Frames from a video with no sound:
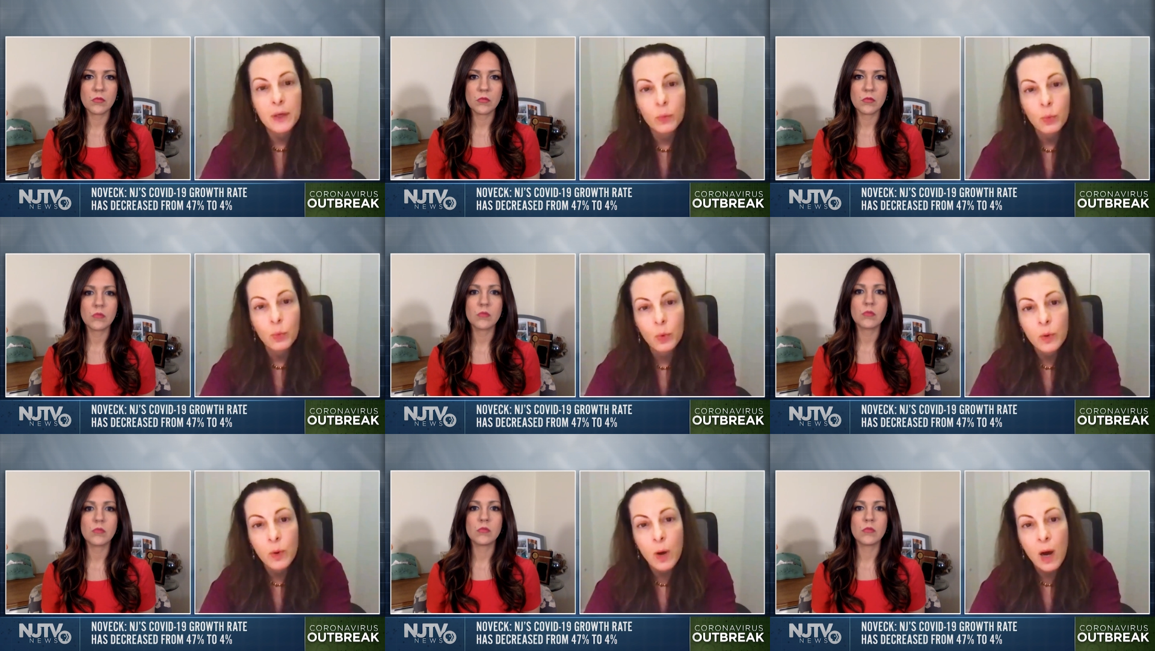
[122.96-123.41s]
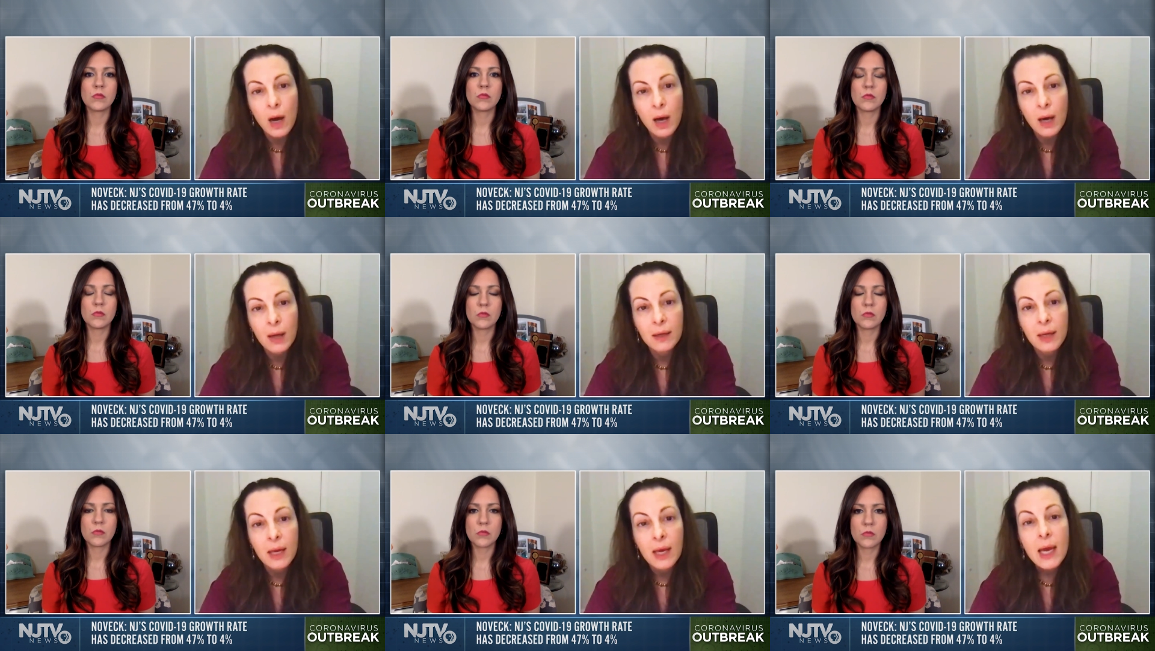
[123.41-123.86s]
Speaker 1: in Wuhan,
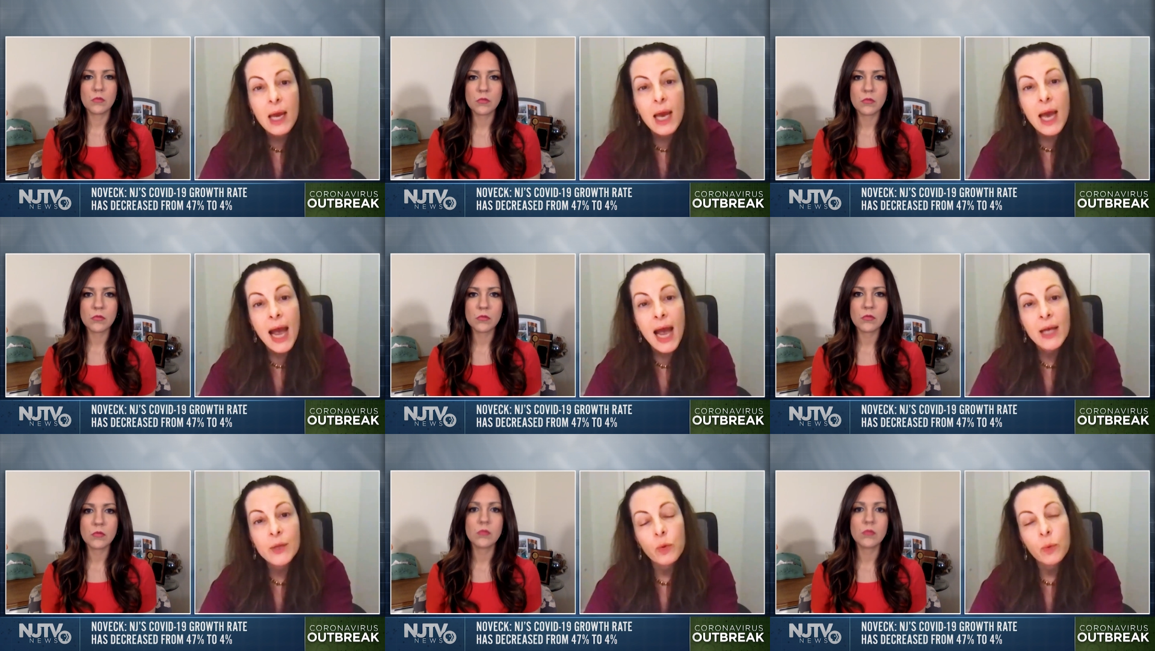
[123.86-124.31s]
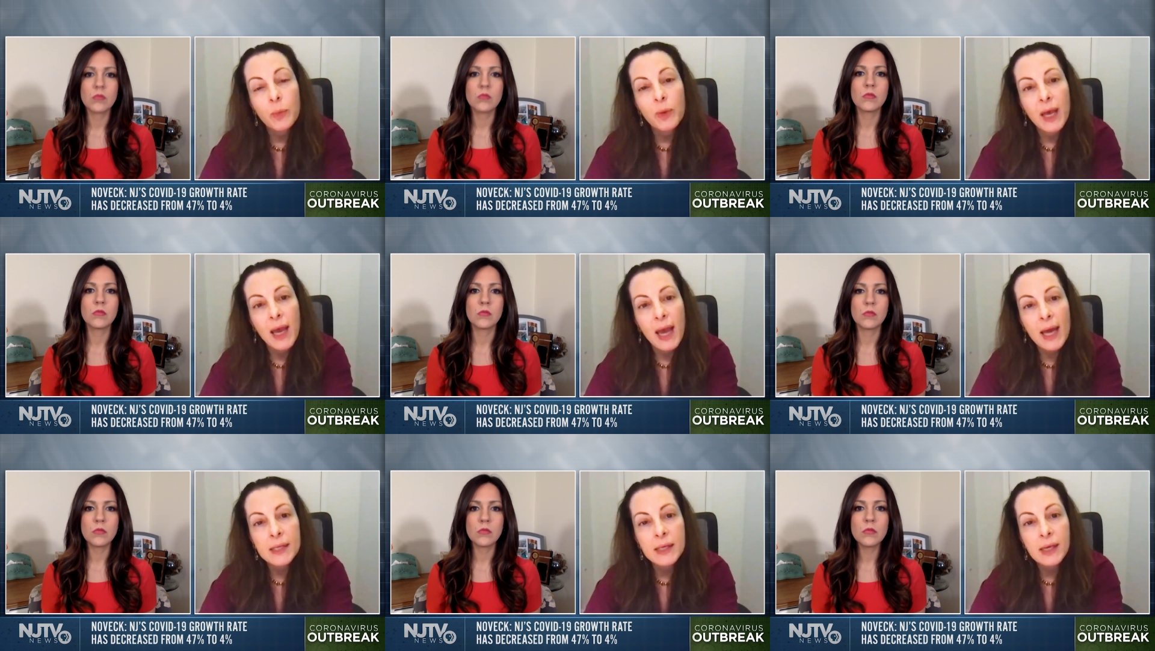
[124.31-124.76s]
as we
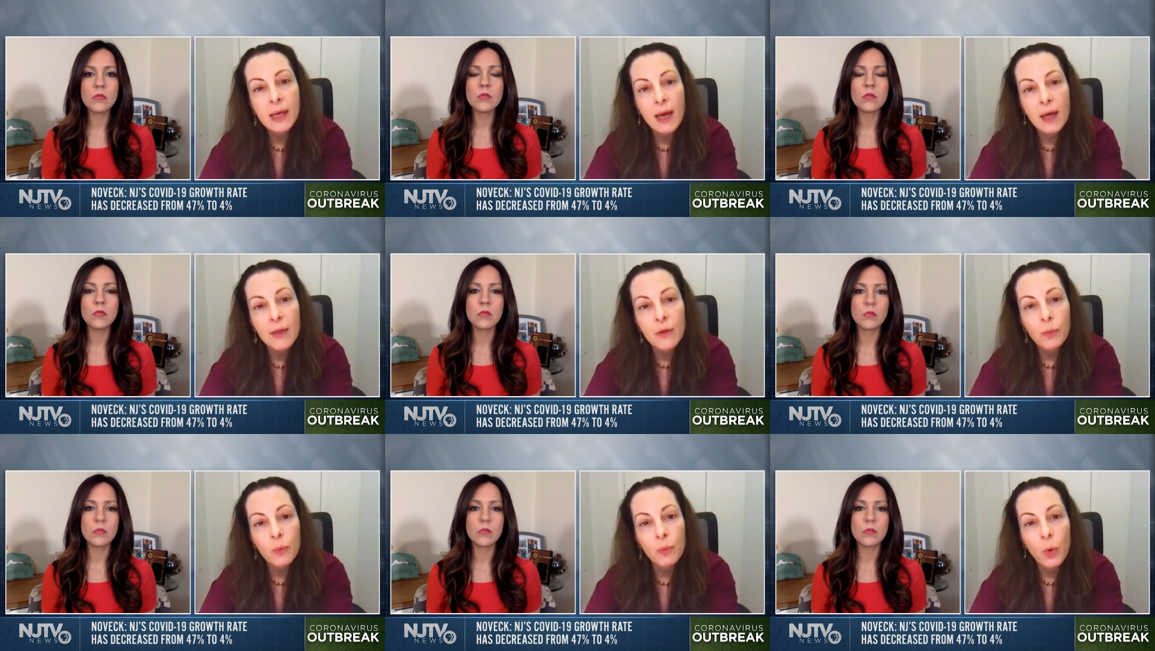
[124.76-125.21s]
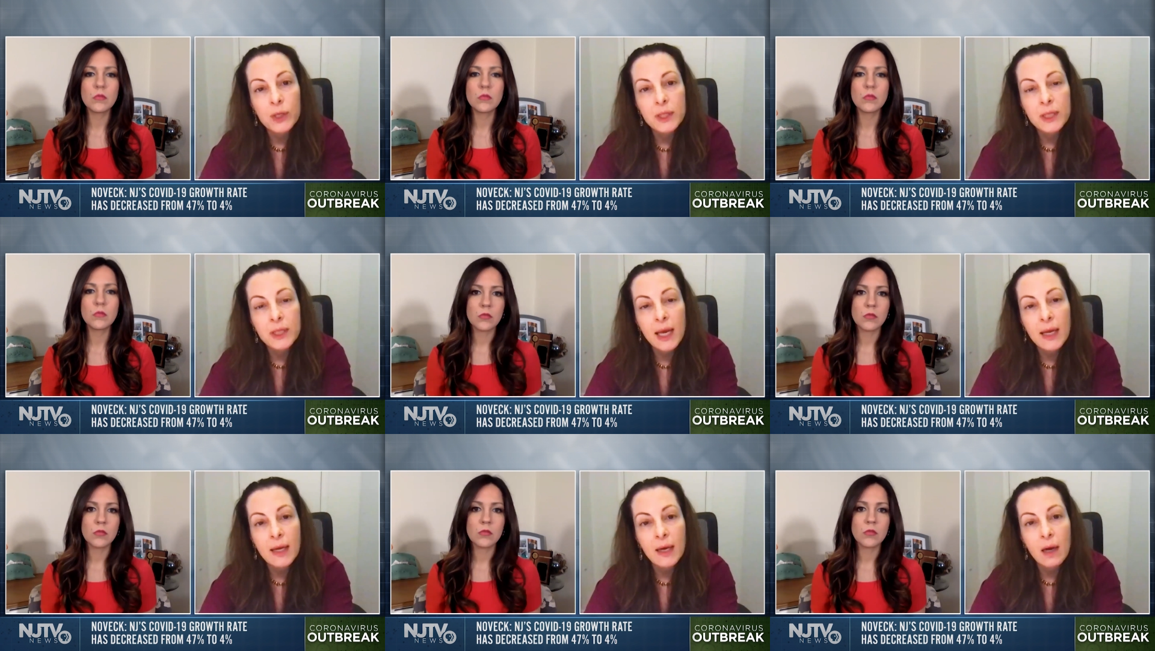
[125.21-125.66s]
began to gather more
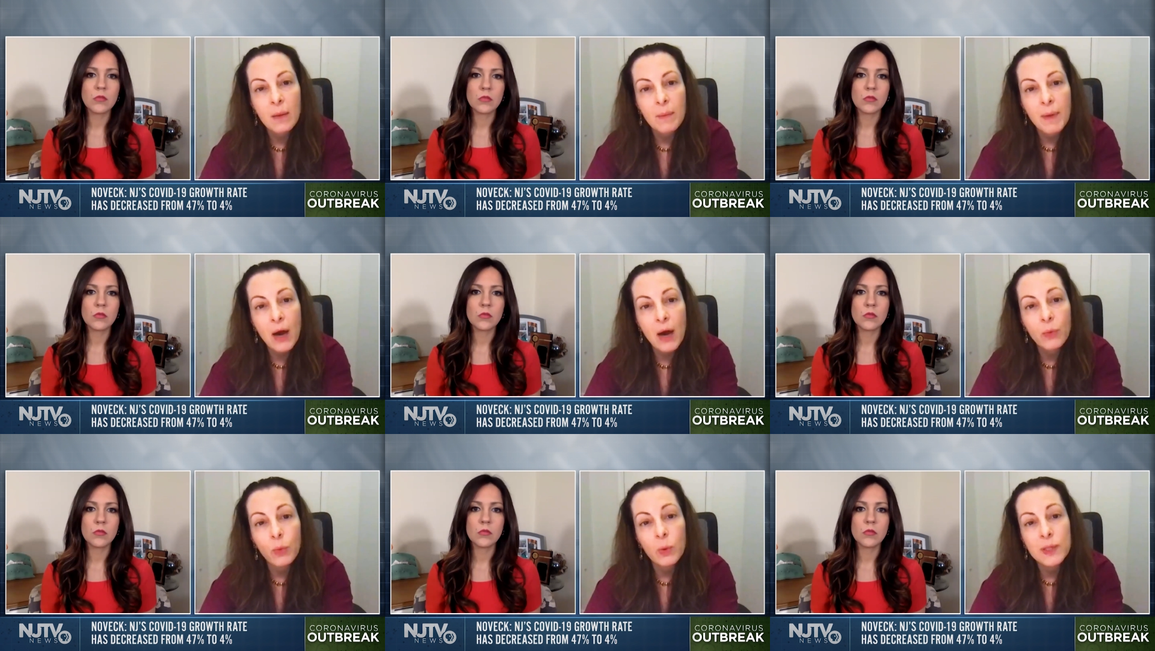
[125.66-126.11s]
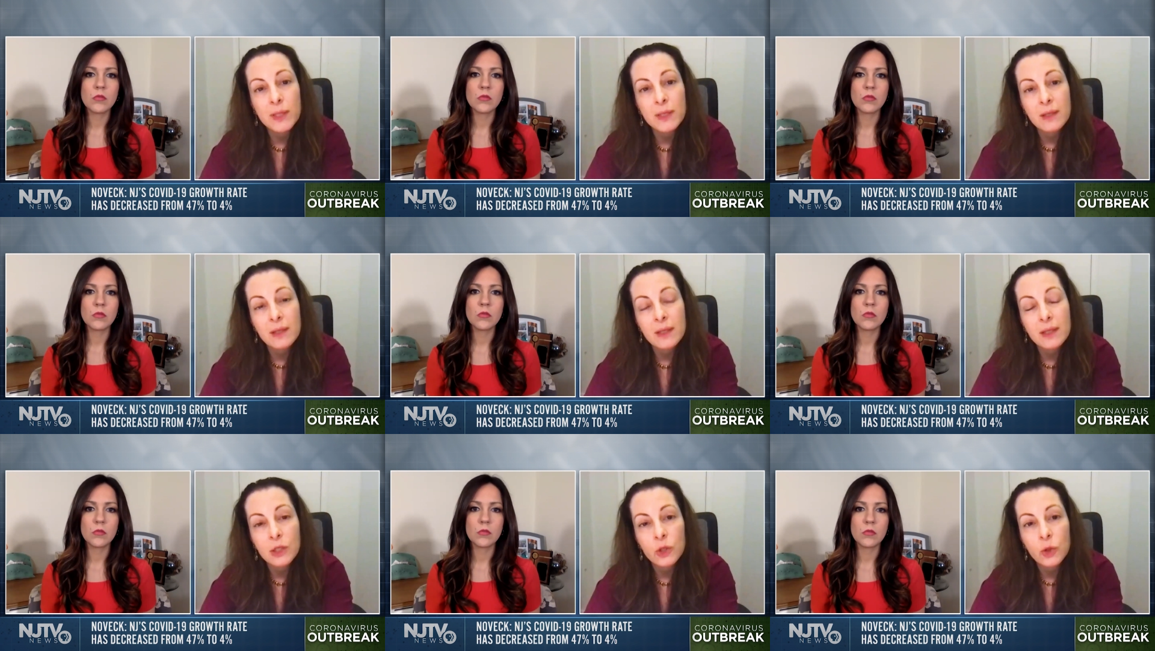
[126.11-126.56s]
data about what the
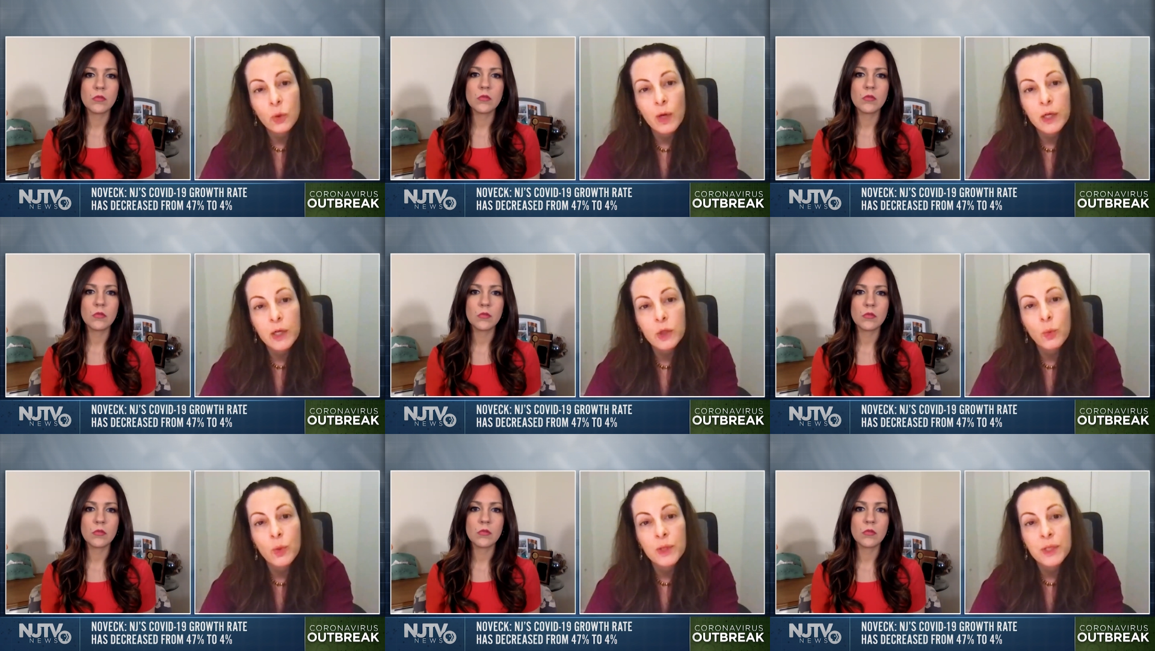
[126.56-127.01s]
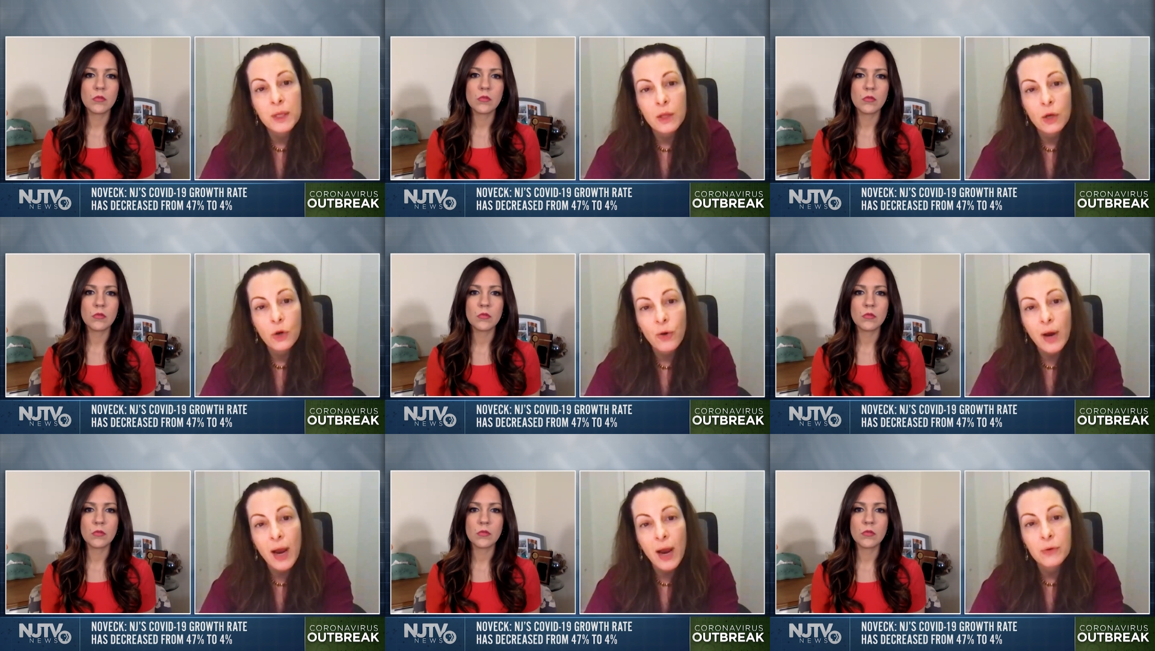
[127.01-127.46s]
situation was on the
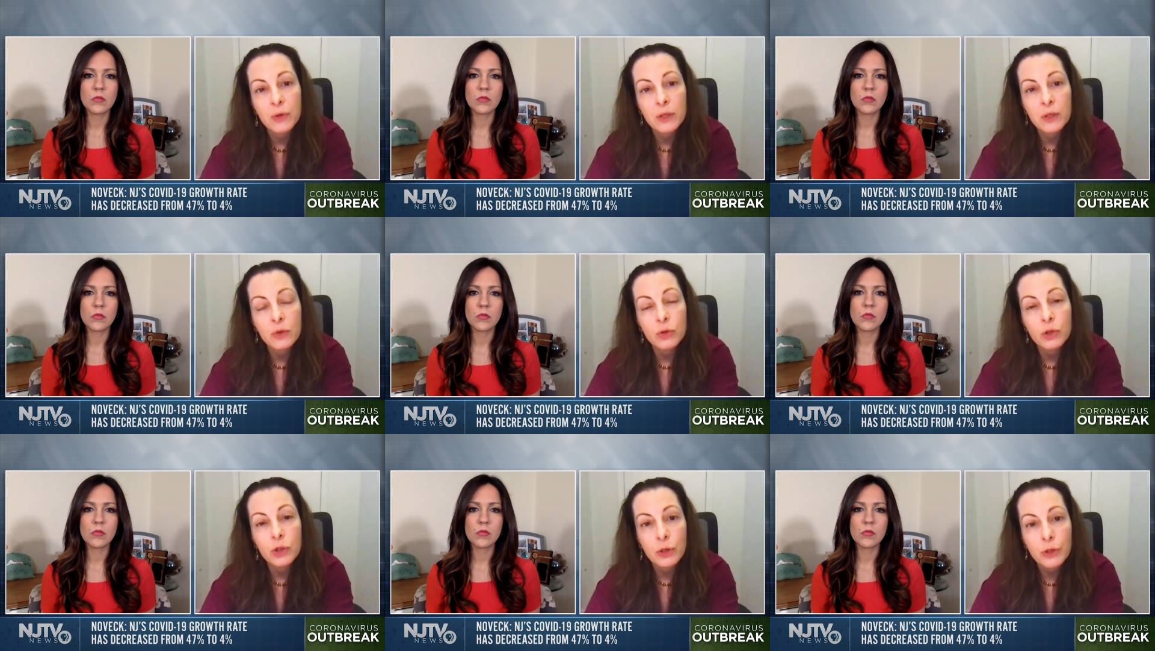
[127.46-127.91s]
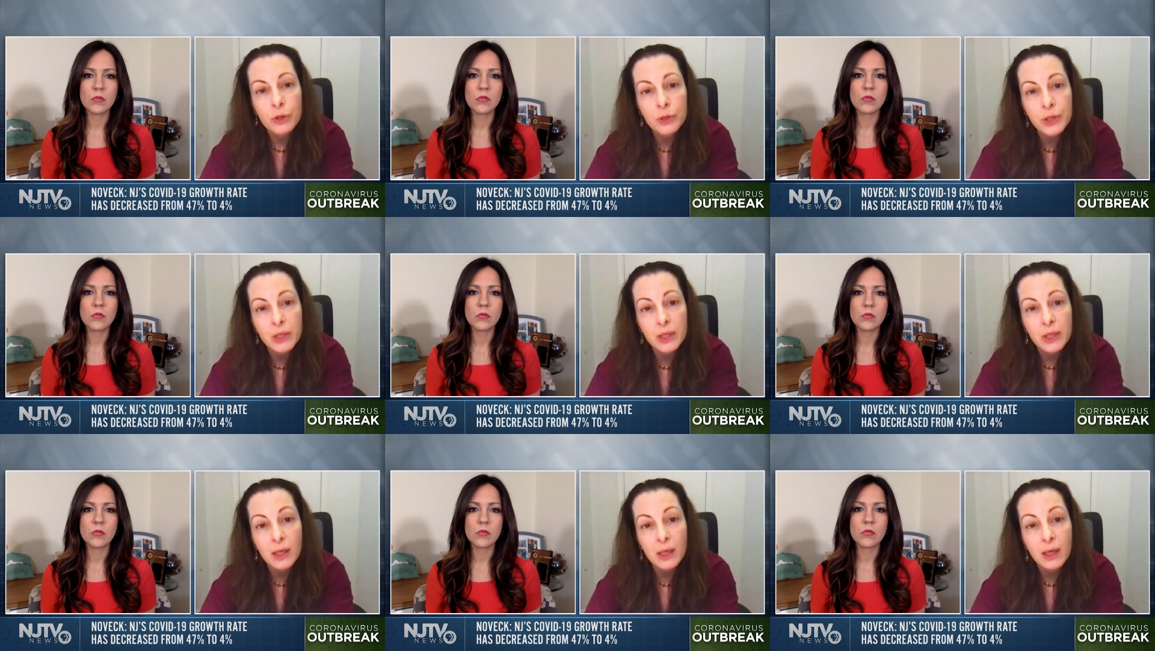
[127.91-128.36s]
ground in New
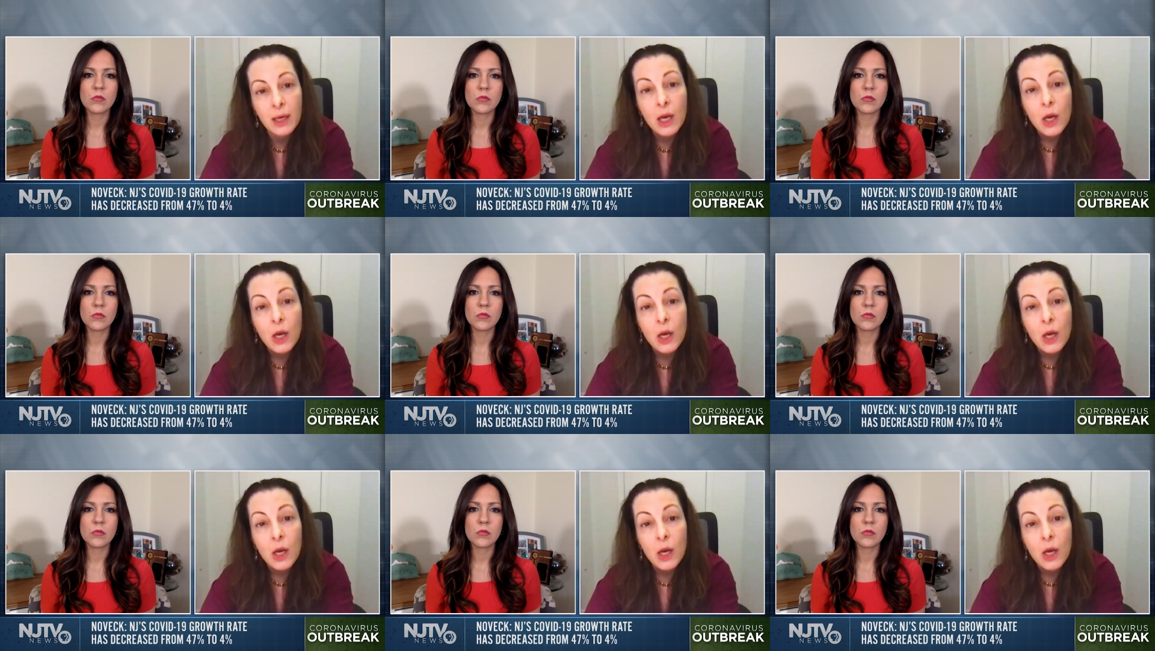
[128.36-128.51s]
Jersey,